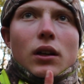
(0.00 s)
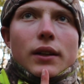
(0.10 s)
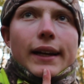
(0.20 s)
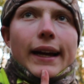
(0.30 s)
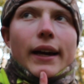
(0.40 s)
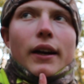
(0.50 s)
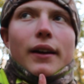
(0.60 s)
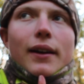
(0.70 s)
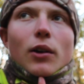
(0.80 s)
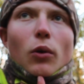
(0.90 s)
I think I got
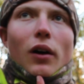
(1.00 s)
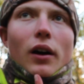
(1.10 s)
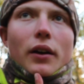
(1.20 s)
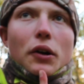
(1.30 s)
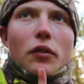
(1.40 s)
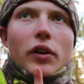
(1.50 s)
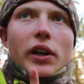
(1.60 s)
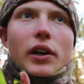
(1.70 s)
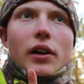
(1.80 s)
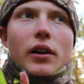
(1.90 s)
a deer walking over
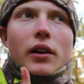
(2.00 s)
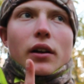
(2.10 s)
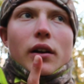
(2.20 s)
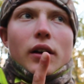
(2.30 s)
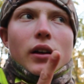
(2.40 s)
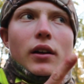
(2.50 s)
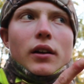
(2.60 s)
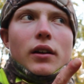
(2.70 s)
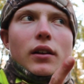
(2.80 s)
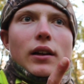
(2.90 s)
here,
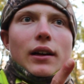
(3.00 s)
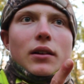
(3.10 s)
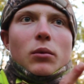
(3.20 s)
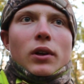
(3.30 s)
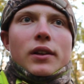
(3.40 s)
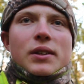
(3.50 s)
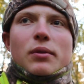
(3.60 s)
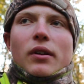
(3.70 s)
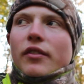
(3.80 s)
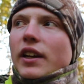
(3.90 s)
down in one of these
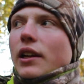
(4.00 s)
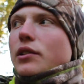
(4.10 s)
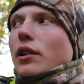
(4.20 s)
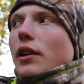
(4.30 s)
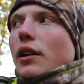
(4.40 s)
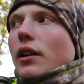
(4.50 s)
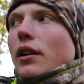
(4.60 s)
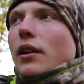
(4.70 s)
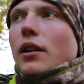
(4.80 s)
ravines right here.